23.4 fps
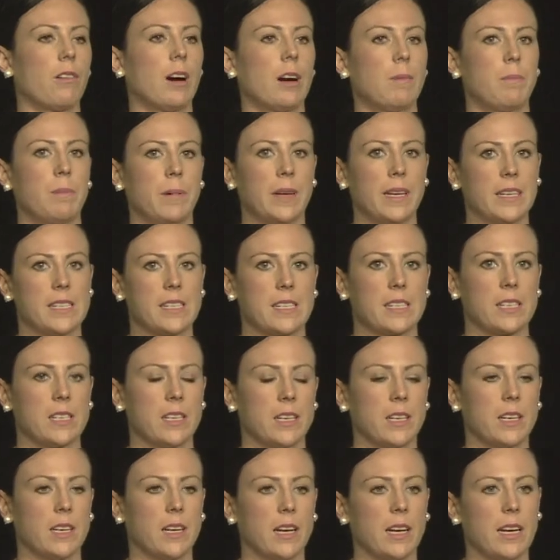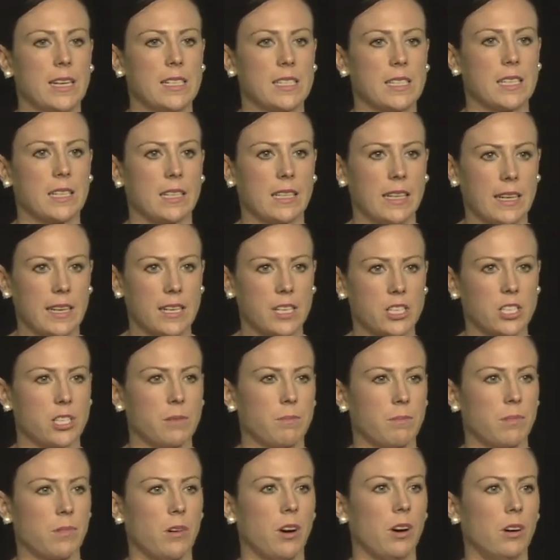up into, into leadership
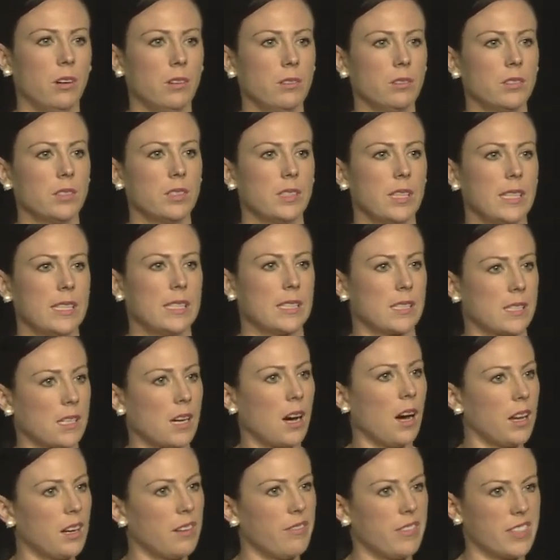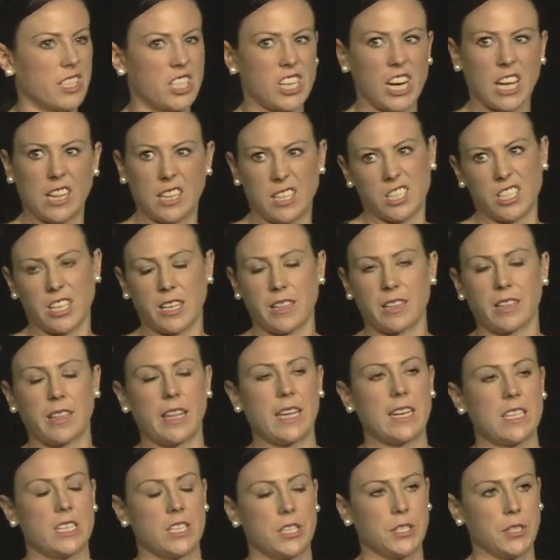roles, it's kind of a challenging
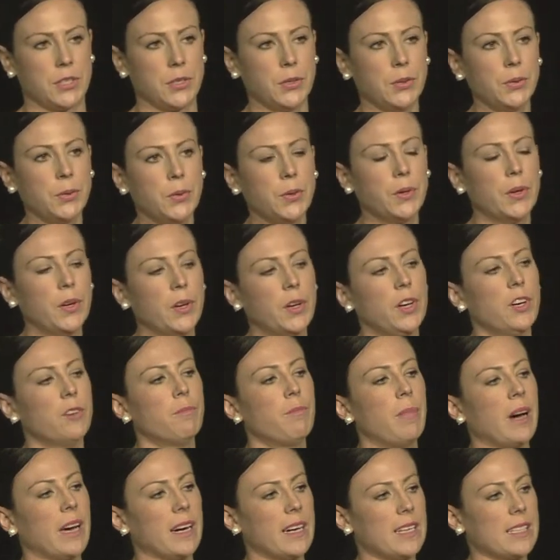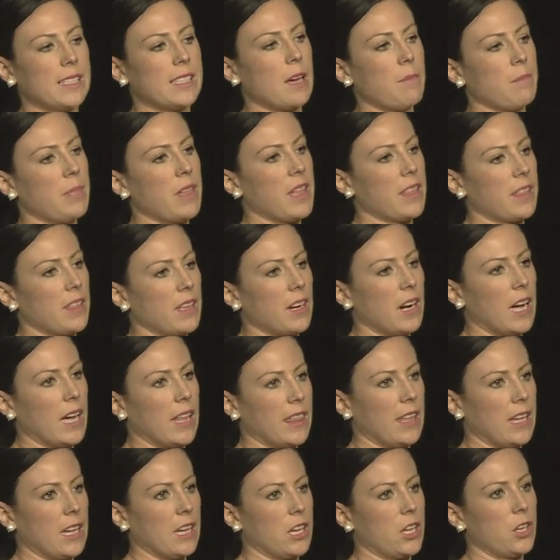thing to do, but it's something that I
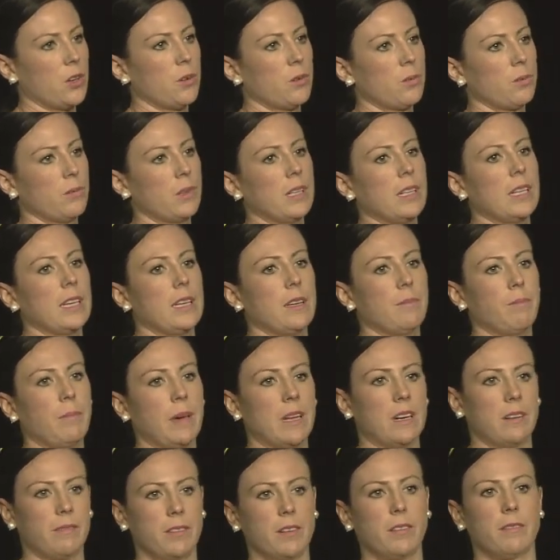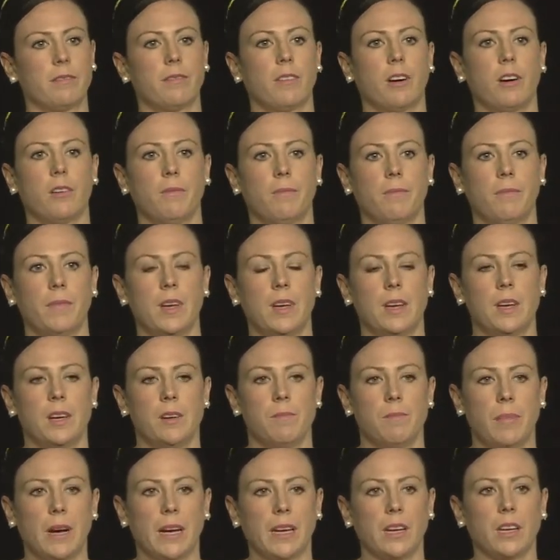think you will really benefit from.
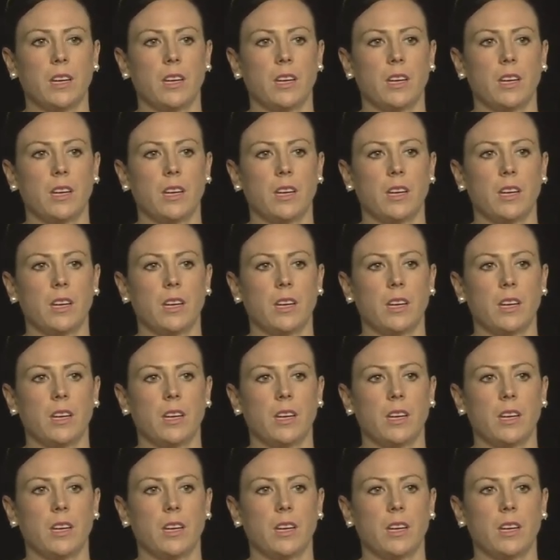But